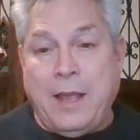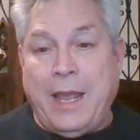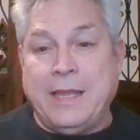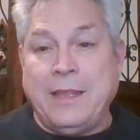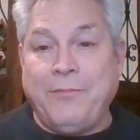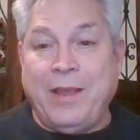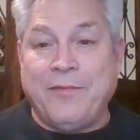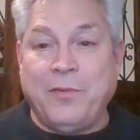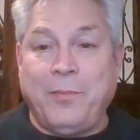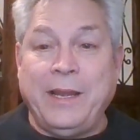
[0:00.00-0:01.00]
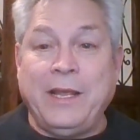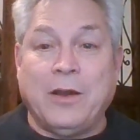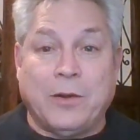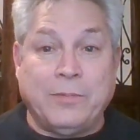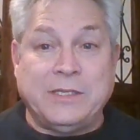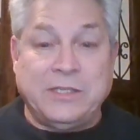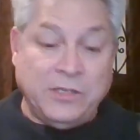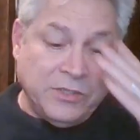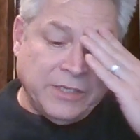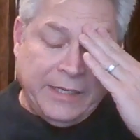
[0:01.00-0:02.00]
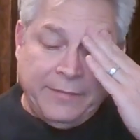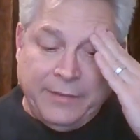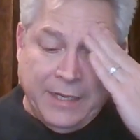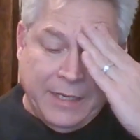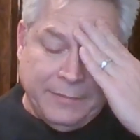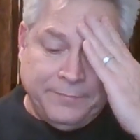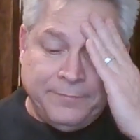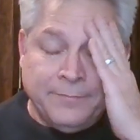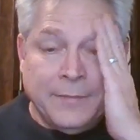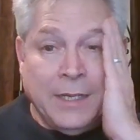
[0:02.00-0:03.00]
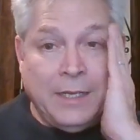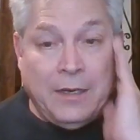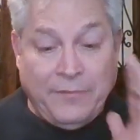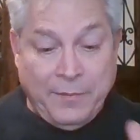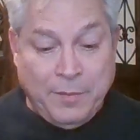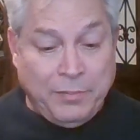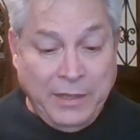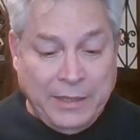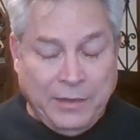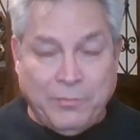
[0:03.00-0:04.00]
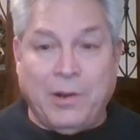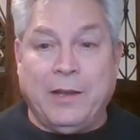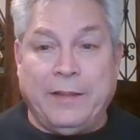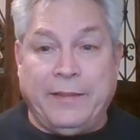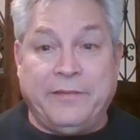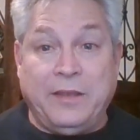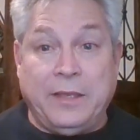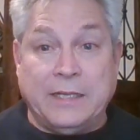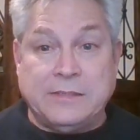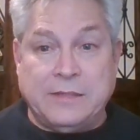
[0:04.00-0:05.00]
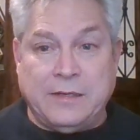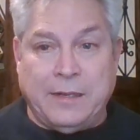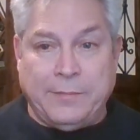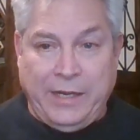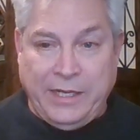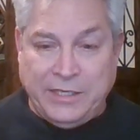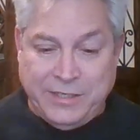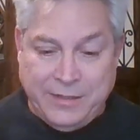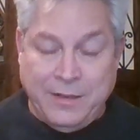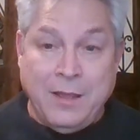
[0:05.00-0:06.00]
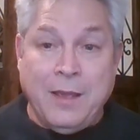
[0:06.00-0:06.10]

and then we have the wedding card, which is usually um, now, if I'm completely wrong on this, he gets the nomination.